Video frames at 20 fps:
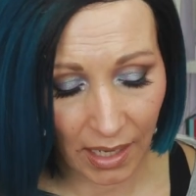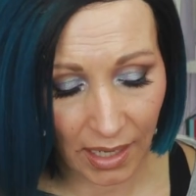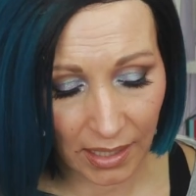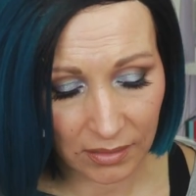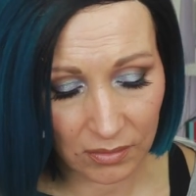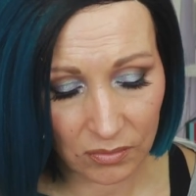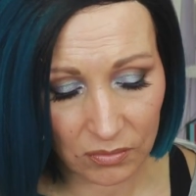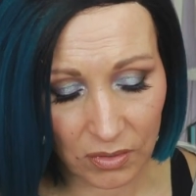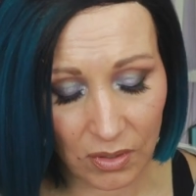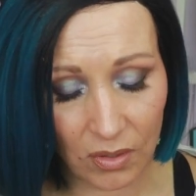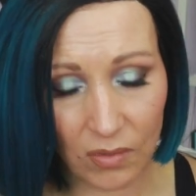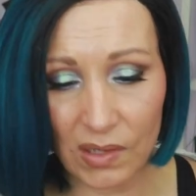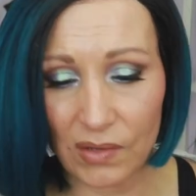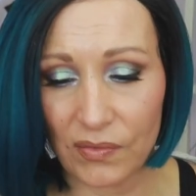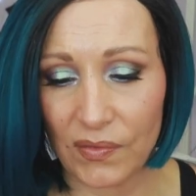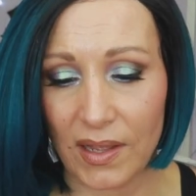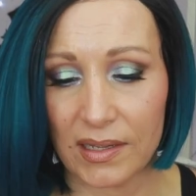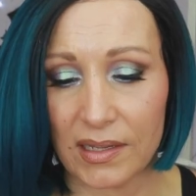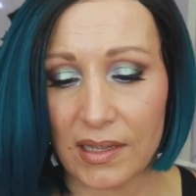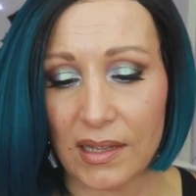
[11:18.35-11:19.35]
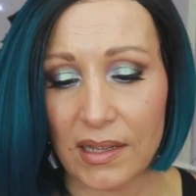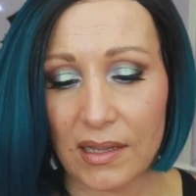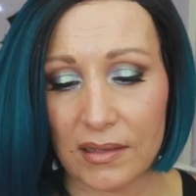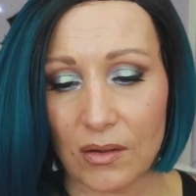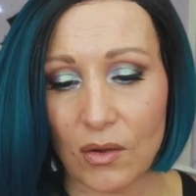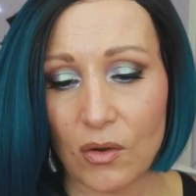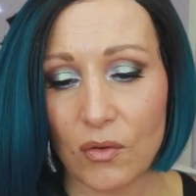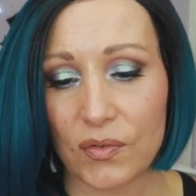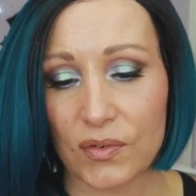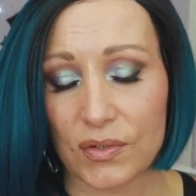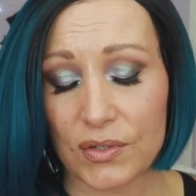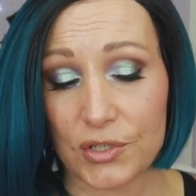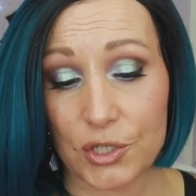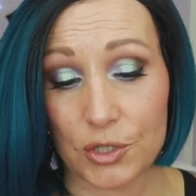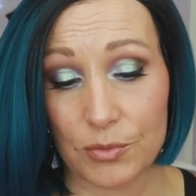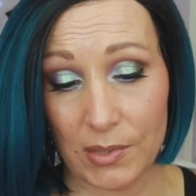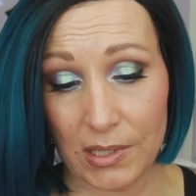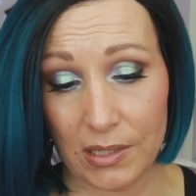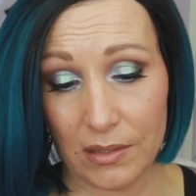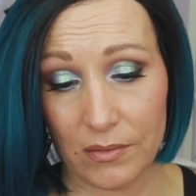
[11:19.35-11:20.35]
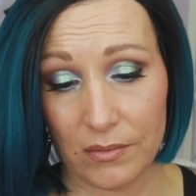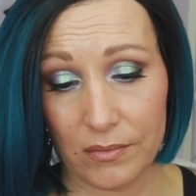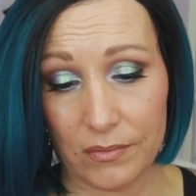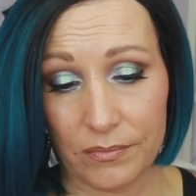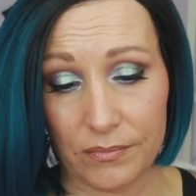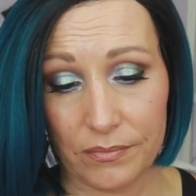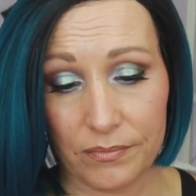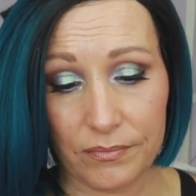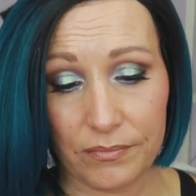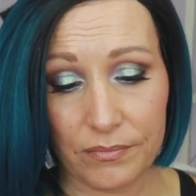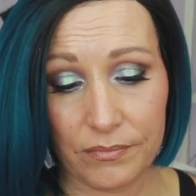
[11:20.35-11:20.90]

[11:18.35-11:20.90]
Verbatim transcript: I don't know if I can get over the smell